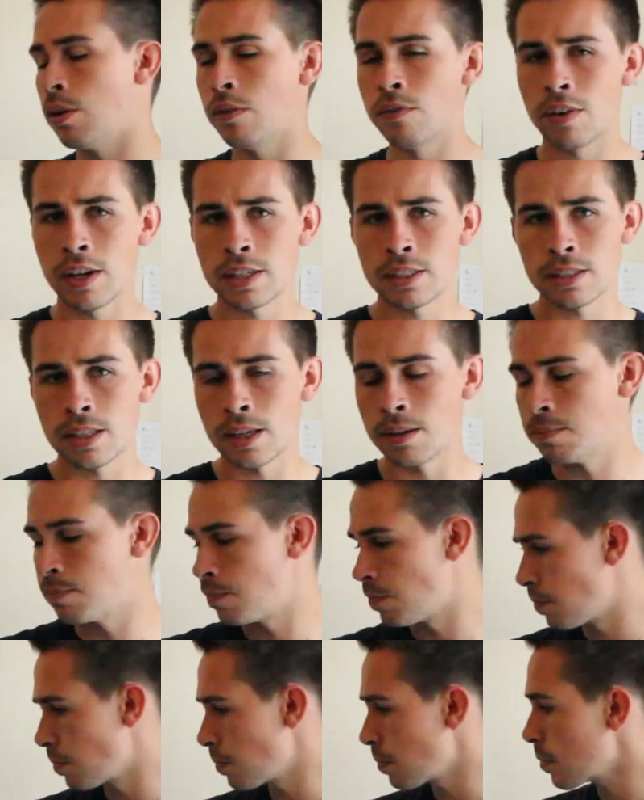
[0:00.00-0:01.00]
invest
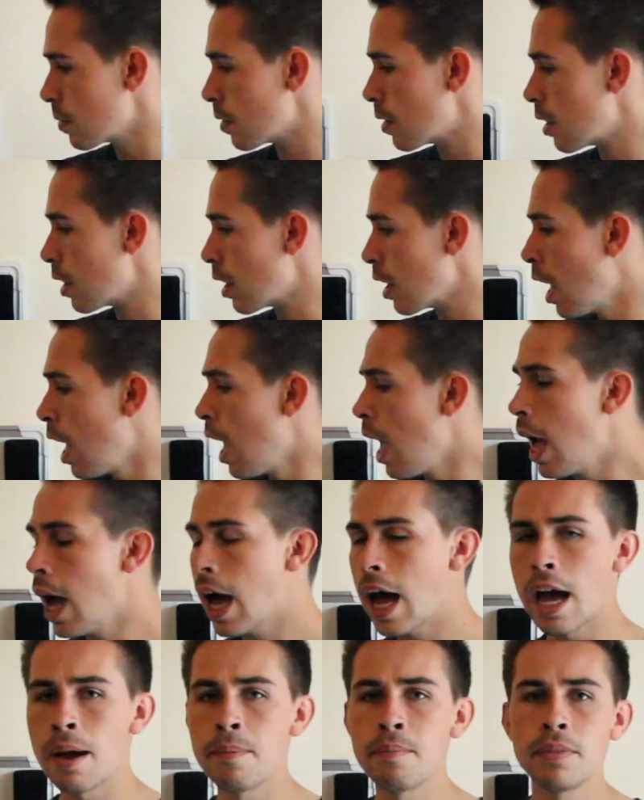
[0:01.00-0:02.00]

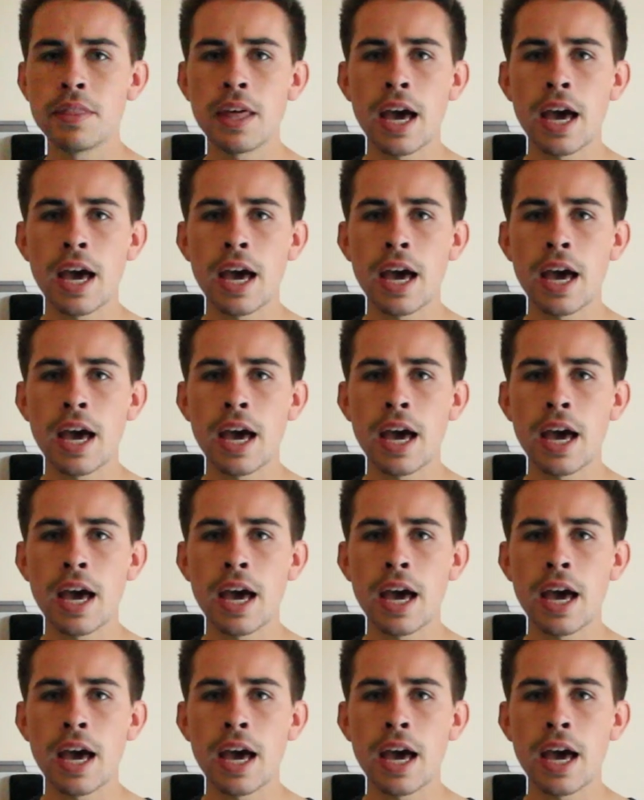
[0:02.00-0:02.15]
in.